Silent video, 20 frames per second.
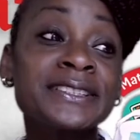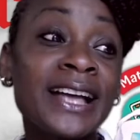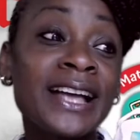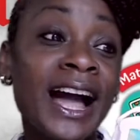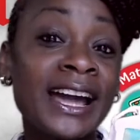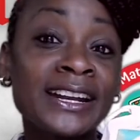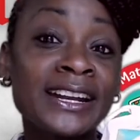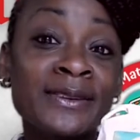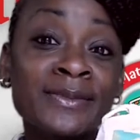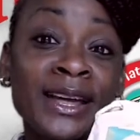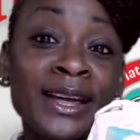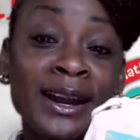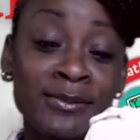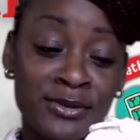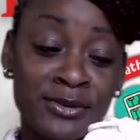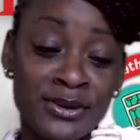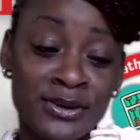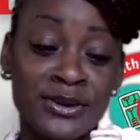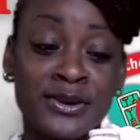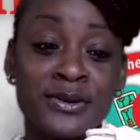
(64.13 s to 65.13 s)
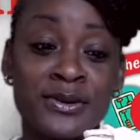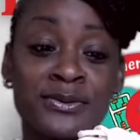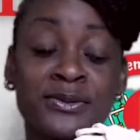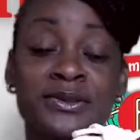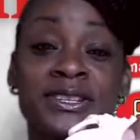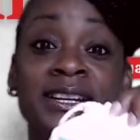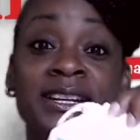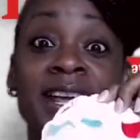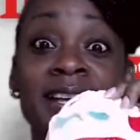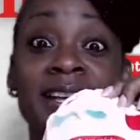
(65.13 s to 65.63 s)
item that I'm going to go through
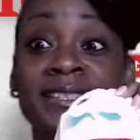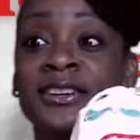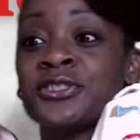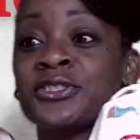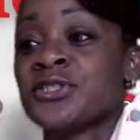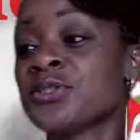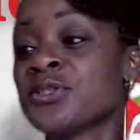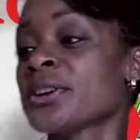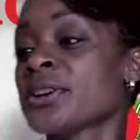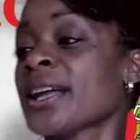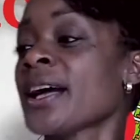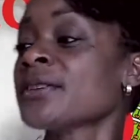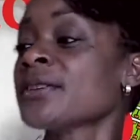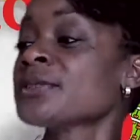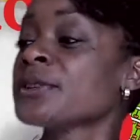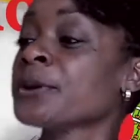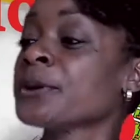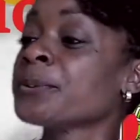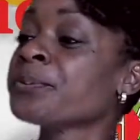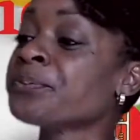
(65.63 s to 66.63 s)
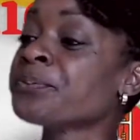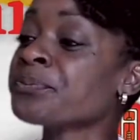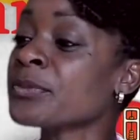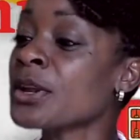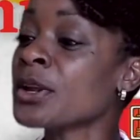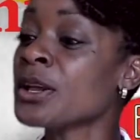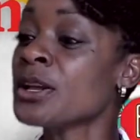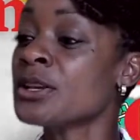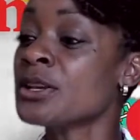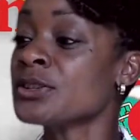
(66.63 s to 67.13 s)
today is our junior counter.
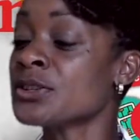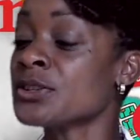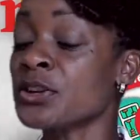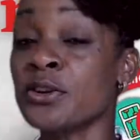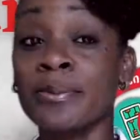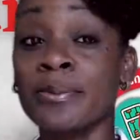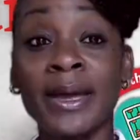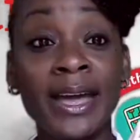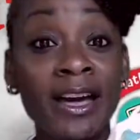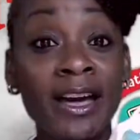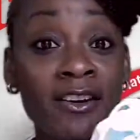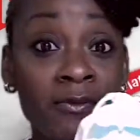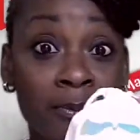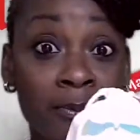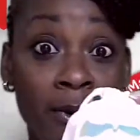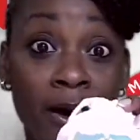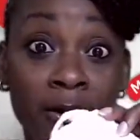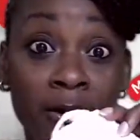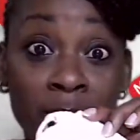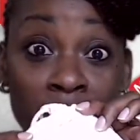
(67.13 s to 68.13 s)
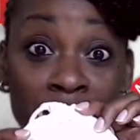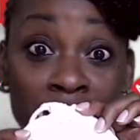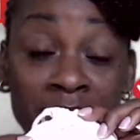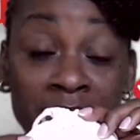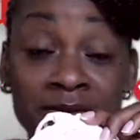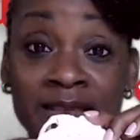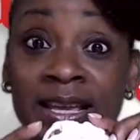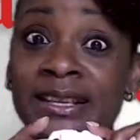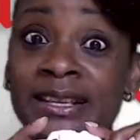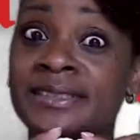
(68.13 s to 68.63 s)
So you may have bought one of
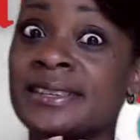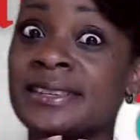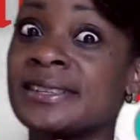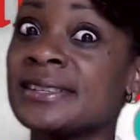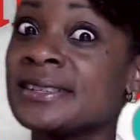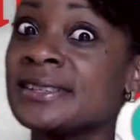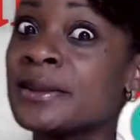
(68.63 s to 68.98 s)
these. This is the